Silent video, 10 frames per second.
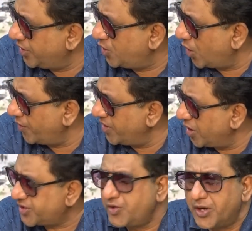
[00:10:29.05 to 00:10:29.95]
the sugar
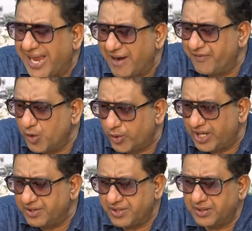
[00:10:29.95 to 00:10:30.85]
industry on every
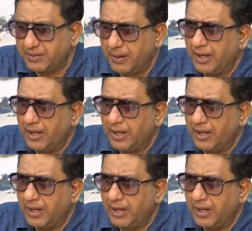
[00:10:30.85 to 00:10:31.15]
occasion.